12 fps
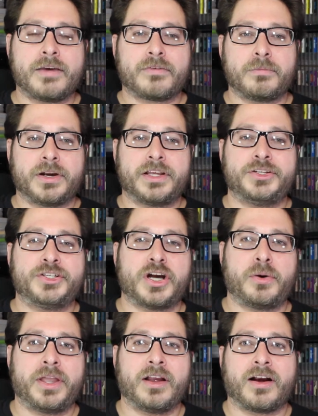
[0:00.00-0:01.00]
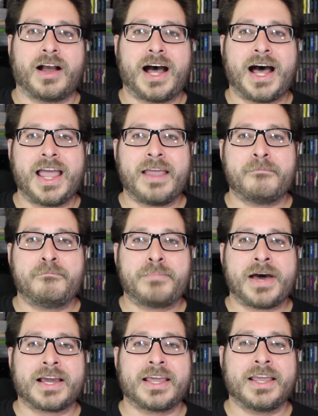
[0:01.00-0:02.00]
everybody, Joe here. I am
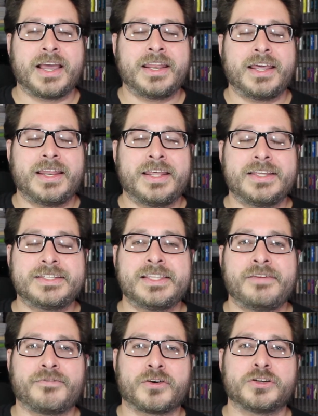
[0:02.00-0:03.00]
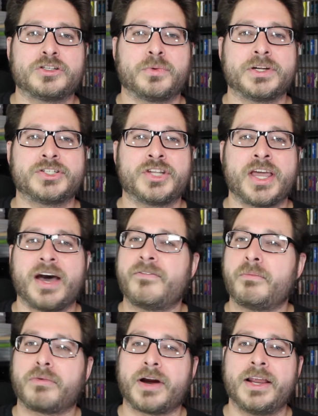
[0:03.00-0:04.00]
back again, and it is the first Wednesday
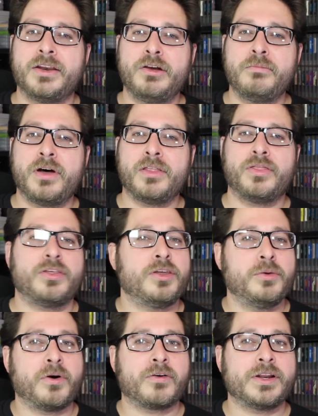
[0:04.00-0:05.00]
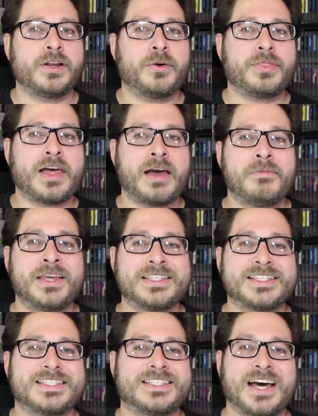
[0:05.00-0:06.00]
of a brand new month. You already know what that
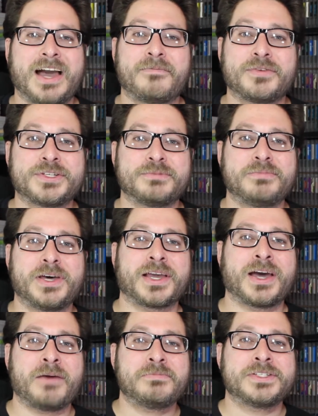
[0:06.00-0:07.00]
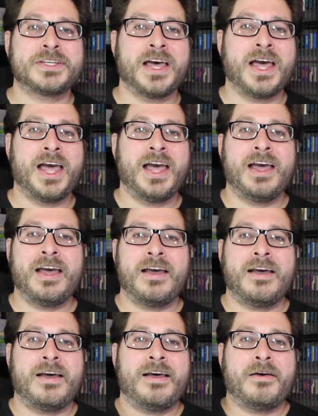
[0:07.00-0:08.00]
means. It's time for some pickups.
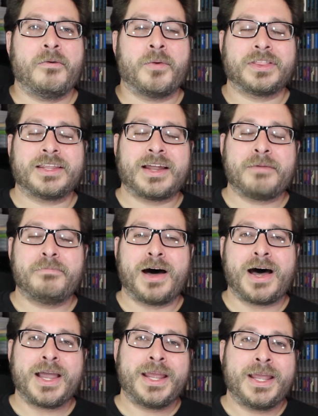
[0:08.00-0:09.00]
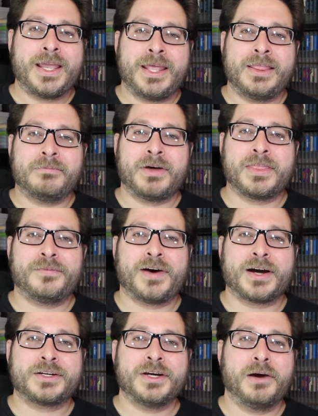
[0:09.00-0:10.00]
What did I buy in the month of
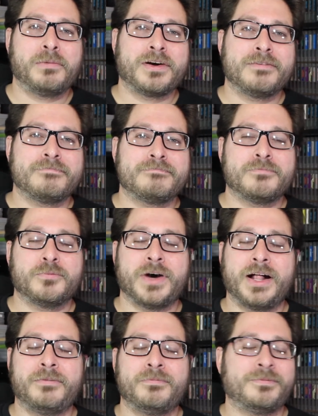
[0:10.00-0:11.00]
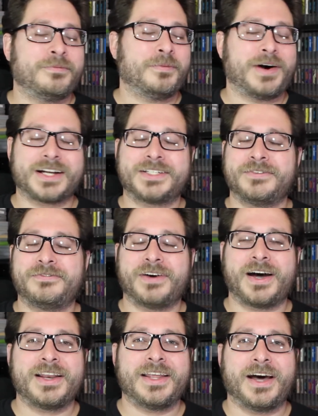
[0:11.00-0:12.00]
October? Well, watch and
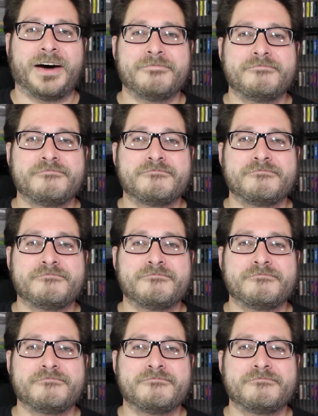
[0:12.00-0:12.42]
find out.